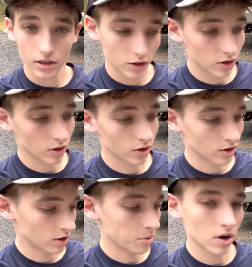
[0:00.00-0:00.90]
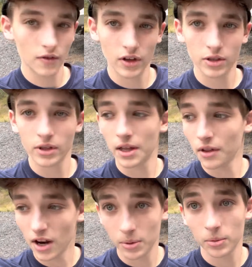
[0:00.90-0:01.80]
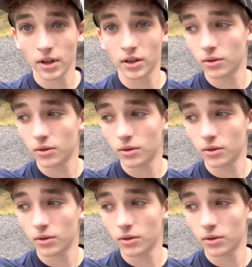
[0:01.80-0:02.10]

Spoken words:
they're a part of history that a lot of people like